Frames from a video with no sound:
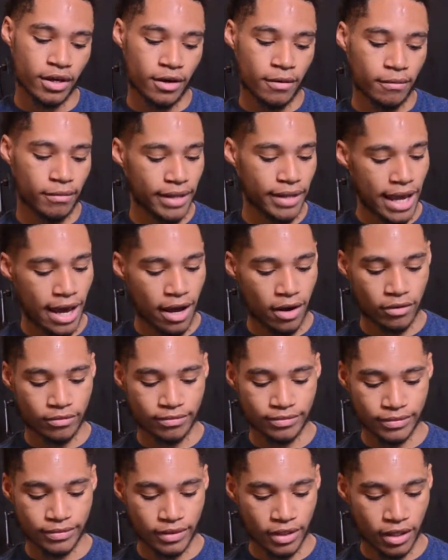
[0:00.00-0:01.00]
But yeah,
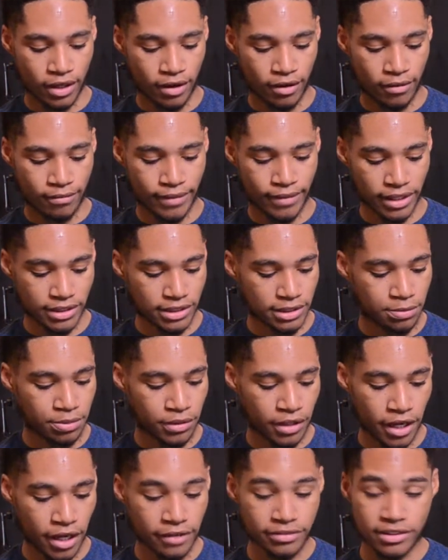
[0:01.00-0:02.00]
that's the
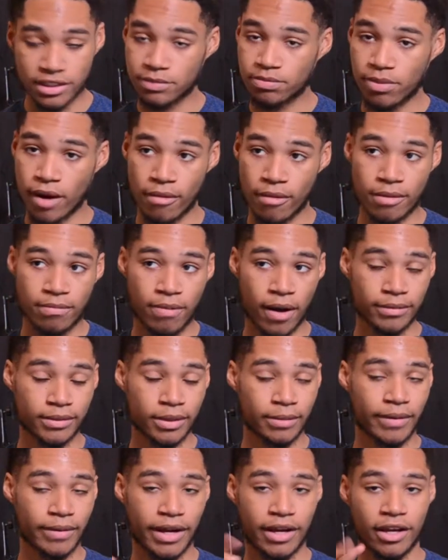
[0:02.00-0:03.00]
playoffs. It's probably popped
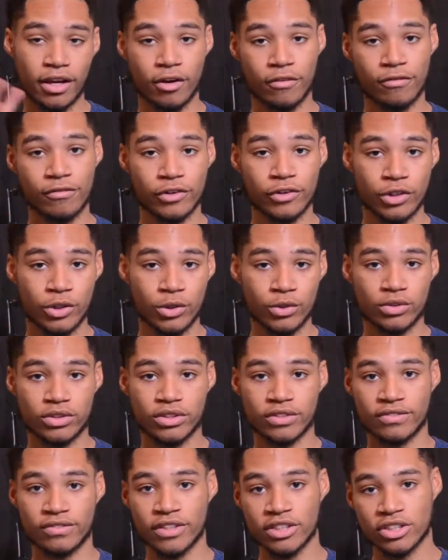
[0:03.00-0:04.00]
up right here for you
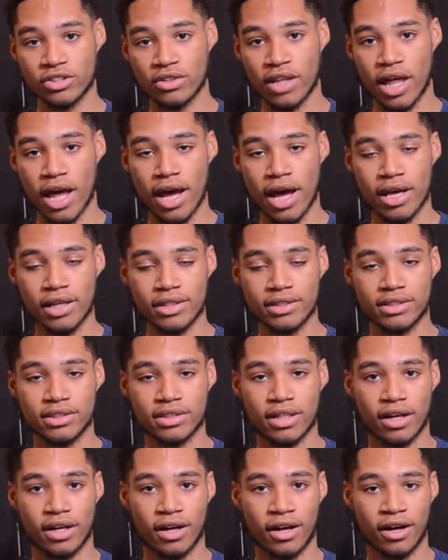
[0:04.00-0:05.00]
to
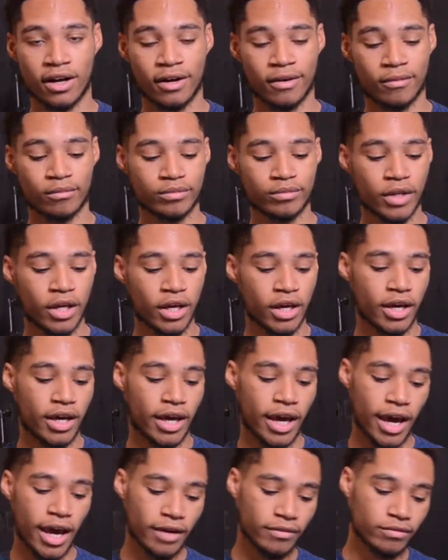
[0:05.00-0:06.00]
visualize.
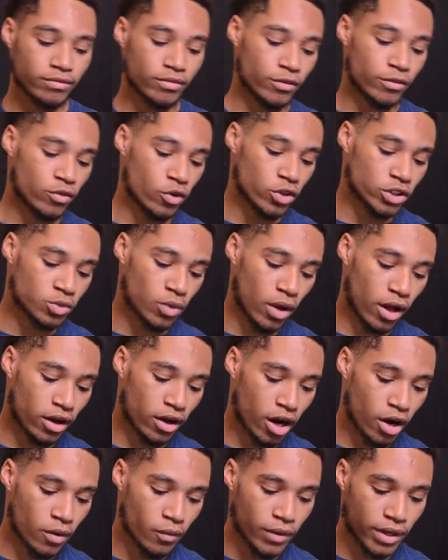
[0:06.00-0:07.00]
And, of course, Wild
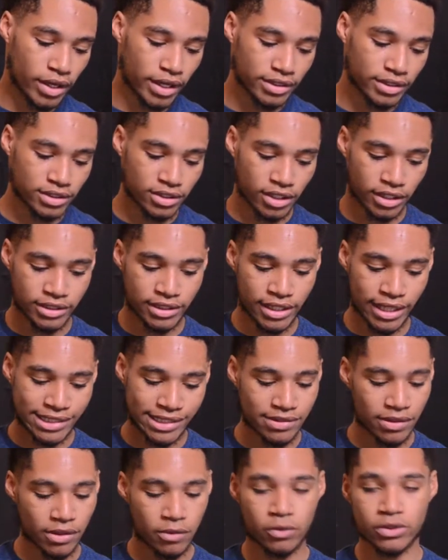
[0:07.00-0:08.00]
Card Weekend starts
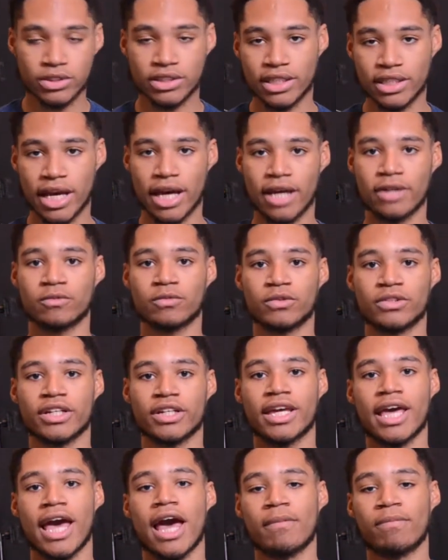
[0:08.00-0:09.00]
next week. We'll see and
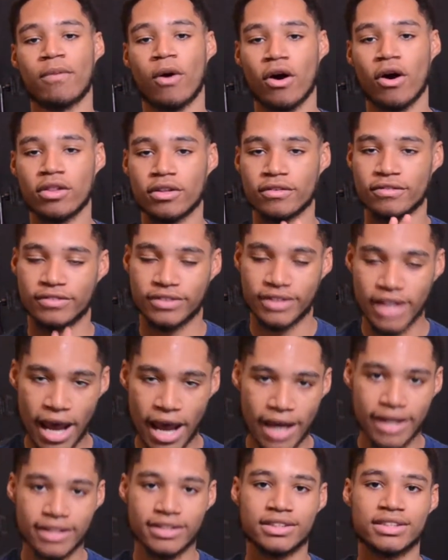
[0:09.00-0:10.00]
recap all of
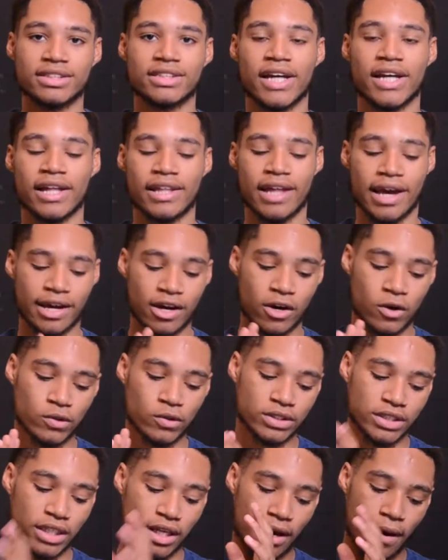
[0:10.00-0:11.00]
that and see how that
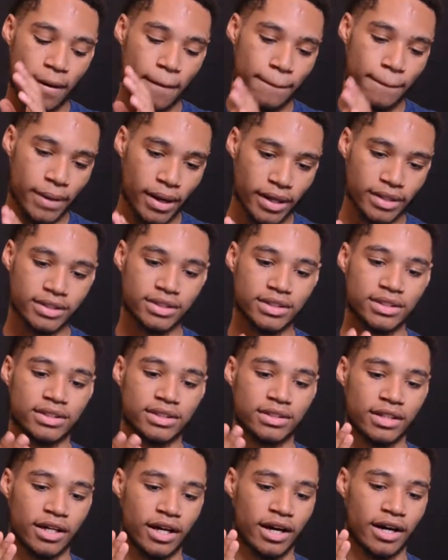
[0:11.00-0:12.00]
goes. But
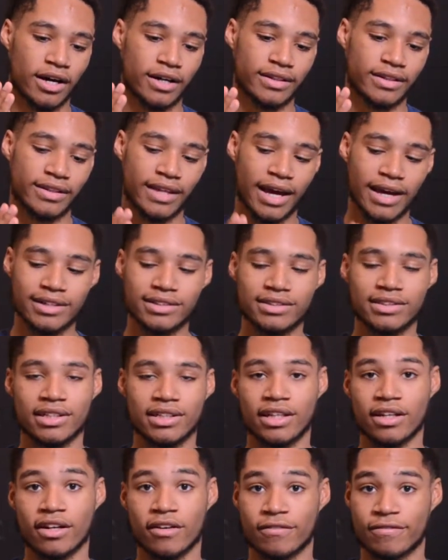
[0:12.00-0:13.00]
that is
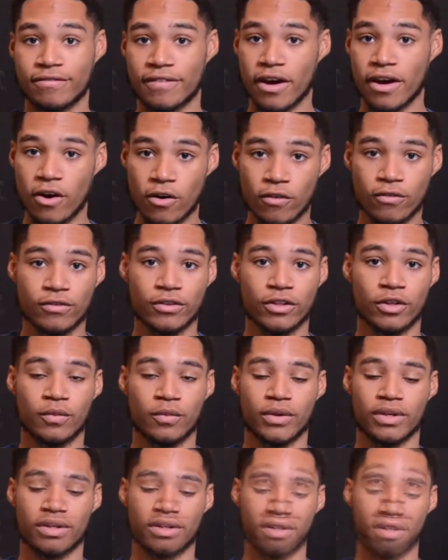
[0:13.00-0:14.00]
the NFL for the week.